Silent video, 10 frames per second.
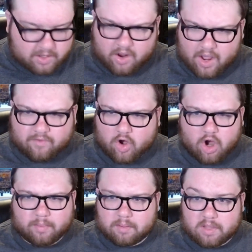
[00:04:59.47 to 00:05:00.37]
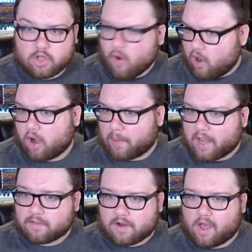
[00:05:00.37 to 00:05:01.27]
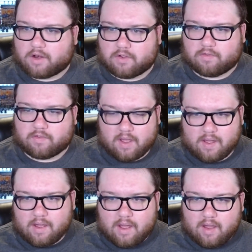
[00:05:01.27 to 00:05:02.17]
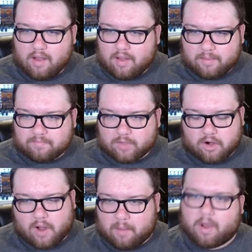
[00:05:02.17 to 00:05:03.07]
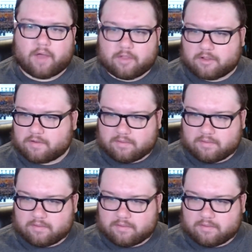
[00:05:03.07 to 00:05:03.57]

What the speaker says: have your army be your army. It's not just, I bought this